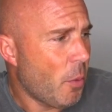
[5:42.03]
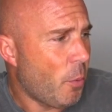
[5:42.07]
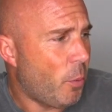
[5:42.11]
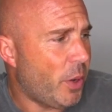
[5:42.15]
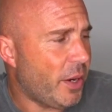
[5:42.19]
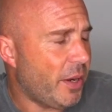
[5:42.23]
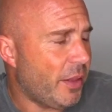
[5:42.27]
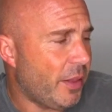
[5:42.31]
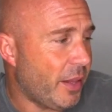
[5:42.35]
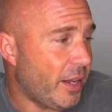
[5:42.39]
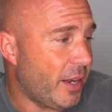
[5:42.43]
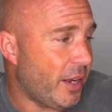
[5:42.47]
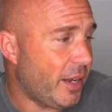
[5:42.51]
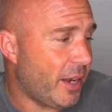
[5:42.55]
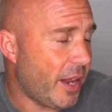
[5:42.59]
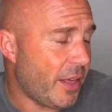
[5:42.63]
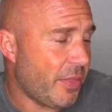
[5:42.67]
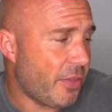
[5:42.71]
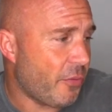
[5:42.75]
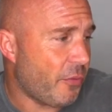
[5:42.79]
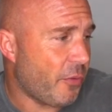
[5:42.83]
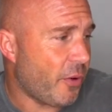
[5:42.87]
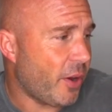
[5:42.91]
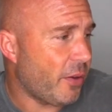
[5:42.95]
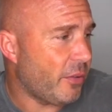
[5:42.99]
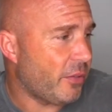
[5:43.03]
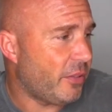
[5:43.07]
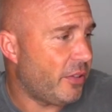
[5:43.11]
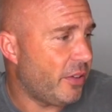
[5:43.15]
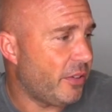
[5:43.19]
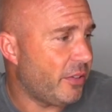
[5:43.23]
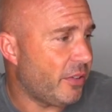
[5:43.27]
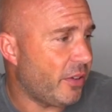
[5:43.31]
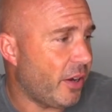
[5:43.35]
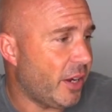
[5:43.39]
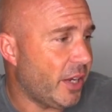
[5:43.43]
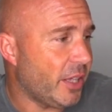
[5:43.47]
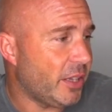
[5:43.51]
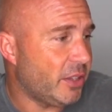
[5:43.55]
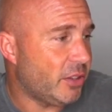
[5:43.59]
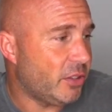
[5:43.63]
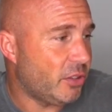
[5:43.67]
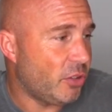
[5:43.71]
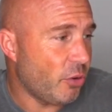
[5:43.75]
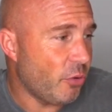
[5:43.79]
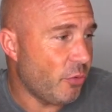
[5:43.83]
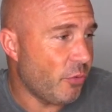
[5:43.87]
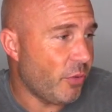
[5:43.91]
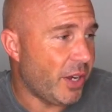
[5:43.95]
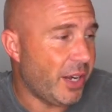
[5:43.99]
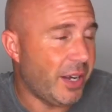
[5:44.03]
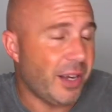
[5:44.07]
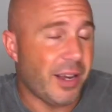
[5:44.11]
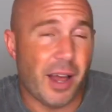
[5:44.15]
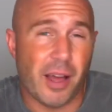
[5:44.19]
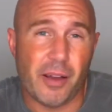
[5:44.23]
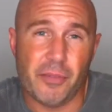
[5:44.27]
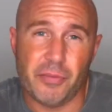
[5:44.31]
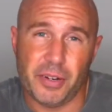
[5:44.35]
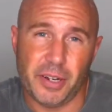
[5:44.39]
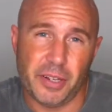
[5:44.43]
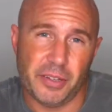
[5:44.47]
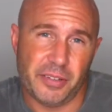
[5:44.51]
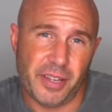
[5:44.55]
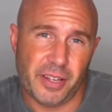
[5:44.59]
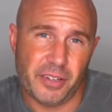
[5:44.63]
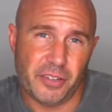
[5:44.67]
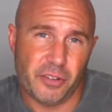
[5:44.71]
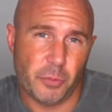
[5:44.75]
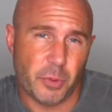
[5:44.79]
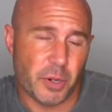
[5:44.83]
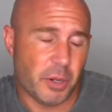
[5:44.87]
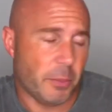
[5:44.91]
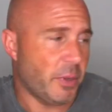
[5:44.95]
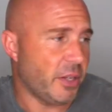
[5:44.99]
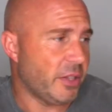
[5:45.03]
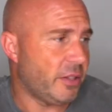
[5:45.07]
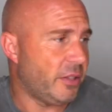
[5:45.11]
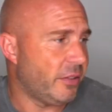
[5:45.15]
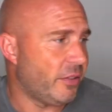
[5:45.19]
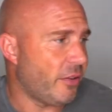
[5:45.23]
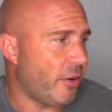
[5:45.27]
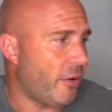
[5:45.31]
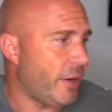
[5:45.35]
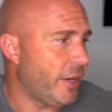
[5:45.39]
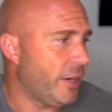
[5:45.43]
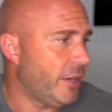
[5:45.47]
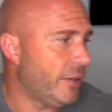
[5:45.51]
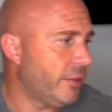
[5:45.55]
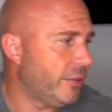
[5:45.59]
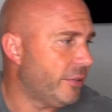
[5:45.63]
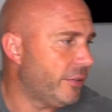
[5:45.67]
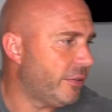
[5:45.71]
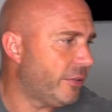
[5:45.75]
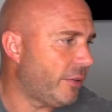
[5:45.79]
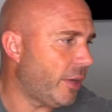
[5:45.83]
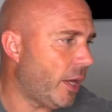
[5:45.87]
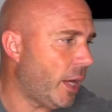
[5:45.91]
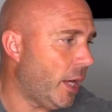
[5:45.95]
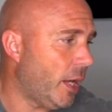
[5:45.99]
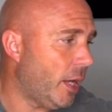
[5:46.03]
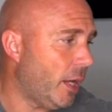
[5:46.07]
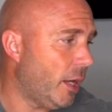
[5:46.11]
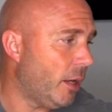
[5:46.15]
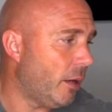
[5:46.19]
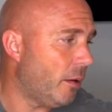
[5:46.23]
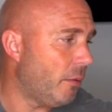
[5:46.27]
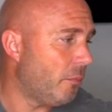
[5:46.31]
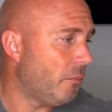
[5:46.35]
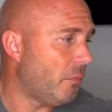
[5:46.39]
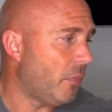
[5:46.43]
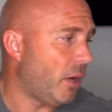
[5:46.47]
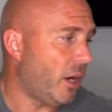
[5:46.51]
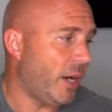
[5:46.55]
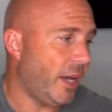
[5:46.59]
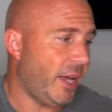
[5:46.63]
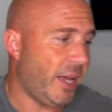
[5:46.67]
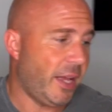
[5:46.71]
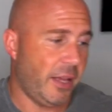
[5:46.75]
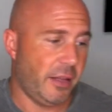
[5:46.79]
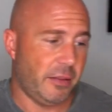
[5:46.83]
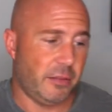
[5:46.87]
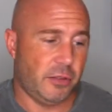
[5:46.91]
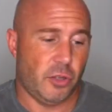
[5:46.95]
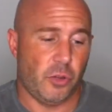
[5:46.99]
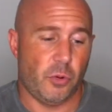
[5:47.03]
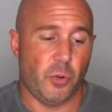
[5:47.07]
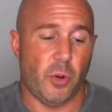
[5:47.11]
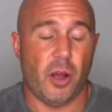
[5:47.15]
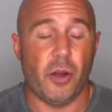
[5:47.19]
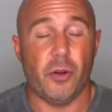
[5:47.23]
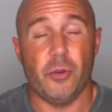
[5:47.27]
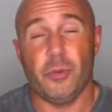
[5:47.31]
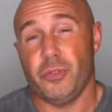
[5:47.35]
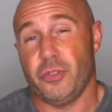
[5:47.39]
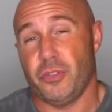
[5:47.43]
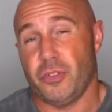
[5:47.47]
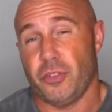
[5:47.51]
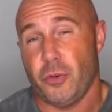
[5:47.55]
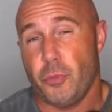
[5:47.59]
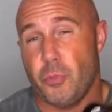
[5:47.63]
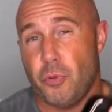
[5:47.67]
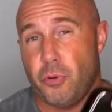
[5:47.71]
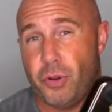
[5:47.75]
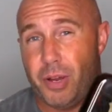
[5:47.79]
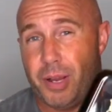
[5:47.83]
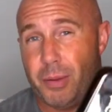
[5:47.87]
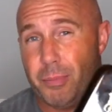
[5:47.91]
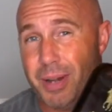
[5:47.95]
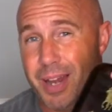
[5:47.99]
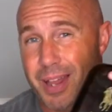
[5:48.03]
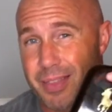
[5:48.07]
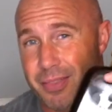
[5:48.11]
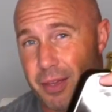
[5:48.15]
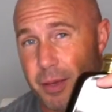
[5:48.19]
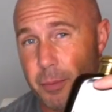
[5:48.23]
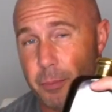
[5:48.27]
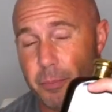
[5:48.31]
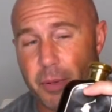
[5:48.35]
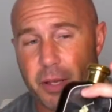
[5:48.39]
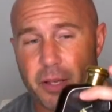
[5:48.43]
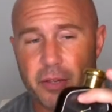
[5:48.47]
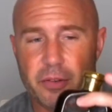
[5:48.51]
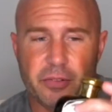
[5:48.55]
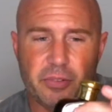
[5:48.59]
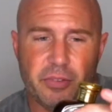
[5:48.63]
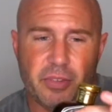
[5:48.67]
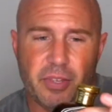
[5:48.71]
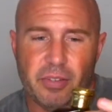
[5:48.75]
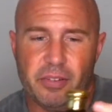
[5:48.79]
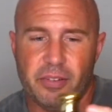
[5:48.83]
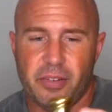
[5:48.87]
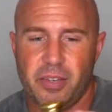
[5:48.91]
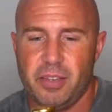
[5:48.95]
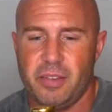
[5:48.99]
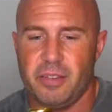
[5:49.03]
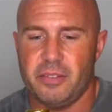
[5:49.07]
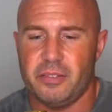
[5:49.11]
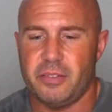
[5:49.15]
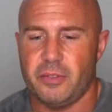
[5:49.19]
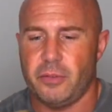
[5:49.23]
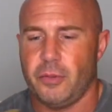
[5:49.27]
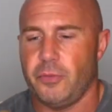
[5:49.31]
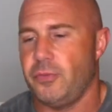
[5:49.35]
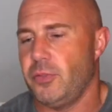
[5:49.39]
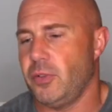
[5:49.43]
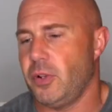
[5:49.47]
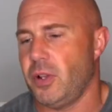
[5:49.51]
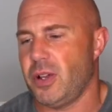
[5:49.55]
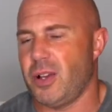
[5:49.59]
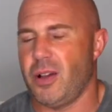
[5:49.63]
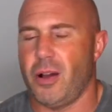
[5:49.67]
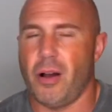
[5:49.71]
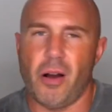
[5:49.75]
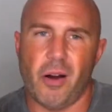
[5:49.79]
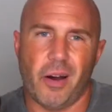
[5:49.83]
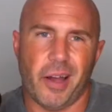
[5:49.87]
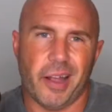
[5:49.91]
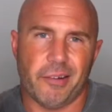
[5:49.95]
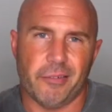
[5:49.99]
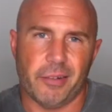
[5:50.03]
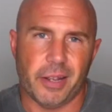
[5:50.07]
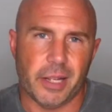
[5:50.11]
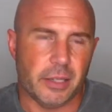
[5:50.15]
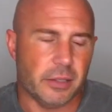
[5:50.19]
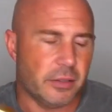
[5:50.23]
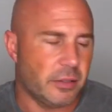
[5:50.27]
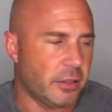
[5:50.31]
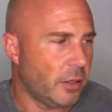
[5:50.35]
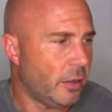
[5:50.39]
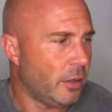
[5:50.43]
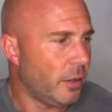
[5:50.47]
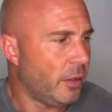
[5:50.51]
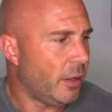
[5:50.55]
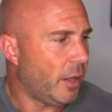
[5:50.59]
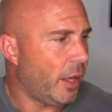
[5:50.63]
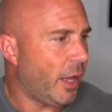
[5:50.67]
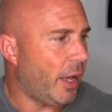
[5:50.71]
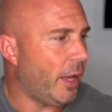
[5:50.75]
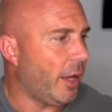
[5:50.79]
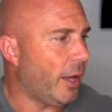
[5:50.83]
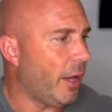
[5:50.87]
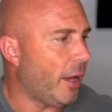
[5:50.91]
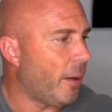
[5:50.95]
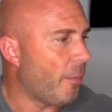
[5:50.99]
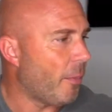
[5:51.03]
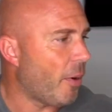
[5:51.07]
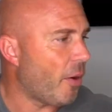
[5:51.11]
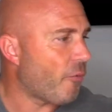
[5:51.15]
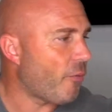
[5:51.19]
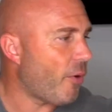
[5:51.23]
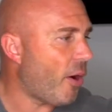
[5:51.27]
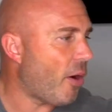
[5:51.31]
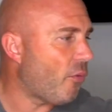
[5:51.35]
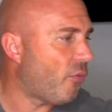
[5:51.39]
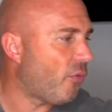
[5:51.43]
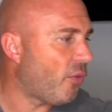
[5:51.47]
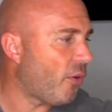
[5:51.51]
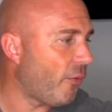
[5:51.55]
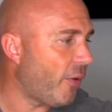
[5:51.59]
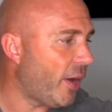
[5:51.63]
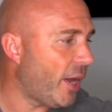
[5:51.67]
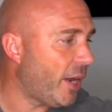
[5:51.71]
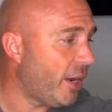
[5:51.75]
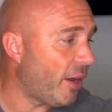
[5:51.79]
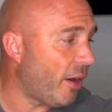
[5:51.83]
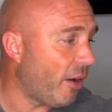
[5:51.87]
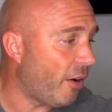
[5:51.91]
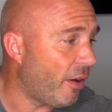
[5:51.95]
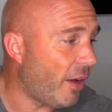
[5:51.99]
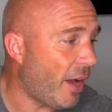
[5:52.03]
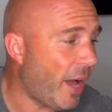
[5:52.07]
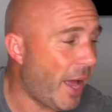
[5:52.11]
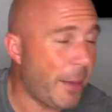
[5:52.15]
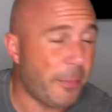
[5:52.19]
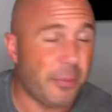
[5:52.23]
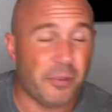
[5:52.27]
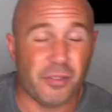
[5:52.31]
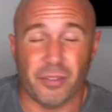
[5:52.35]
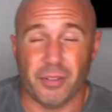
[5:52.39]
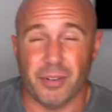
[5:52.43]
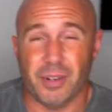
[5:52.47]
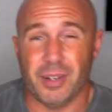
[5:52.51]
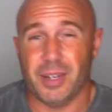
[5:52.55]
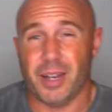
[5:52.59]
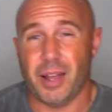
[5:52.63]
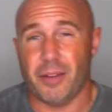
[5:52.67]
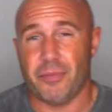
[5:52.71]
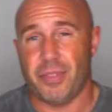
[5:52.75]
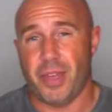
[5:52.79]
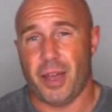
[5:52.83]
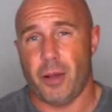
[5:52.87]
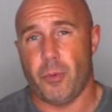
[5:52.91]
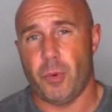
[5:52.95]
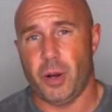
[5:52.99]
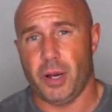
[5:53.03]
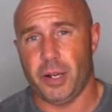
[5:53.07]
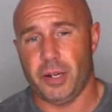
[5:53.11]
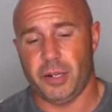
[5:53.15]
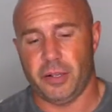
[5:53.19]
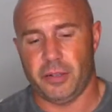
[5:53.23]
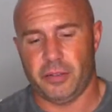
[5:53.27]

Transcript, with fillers: One of the leather fragrances that I do really love, and it's actually one of my designers, um, I do own Supreme Leather, because this is sort of like a higher end um, Ralph Lauren. I absolutely love that one.